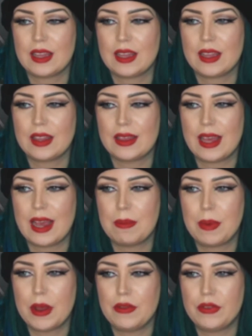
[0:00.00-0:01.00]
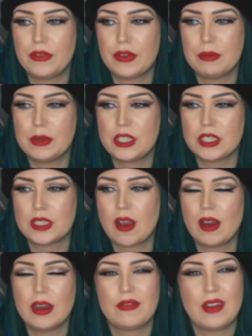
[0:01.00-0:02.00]
that both of them were just
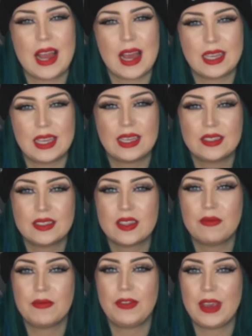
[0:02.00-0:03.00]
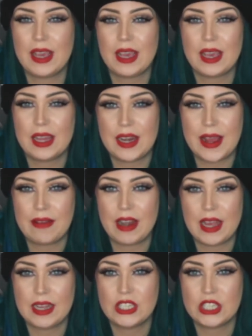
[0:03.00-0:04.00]
kind of lacking something in their
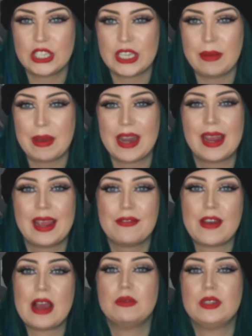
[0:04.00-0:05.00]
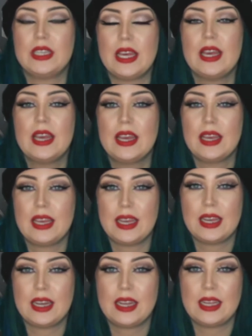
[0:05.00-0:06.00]
relationship and they found it
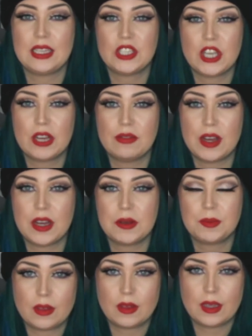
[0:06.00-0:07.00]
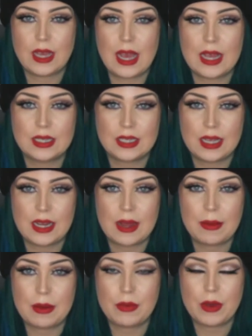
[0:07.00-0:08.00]
in each other. Kandi and
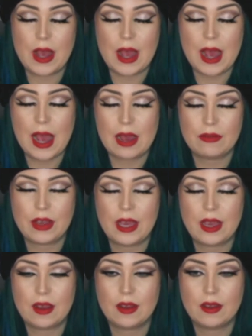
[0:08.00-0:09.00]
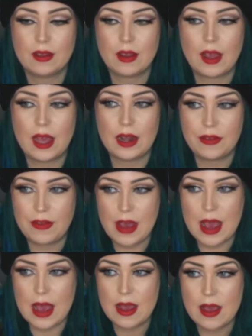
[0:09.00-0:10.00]
Emmett were having an
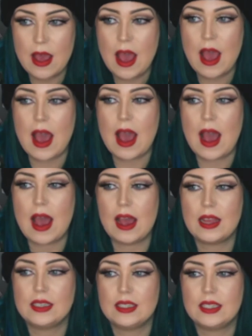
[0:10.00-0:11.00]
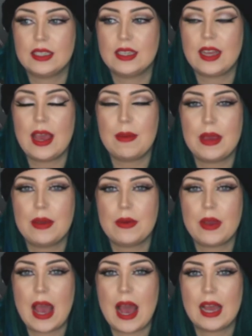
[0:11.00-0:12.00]
affair and Emmett
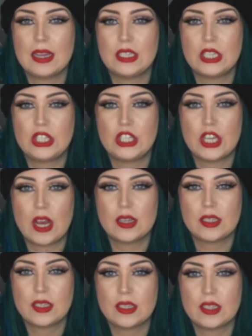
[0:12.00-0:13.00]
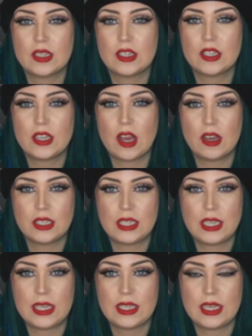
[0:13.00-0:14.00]
had just
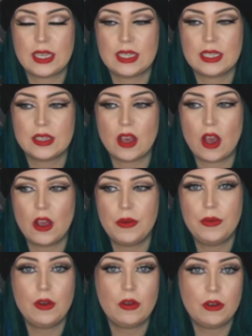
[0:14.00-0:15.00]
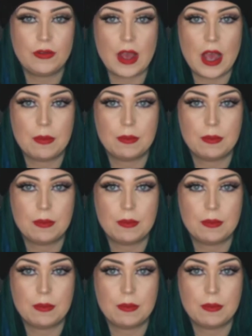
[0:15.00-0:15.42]
started his own law firm.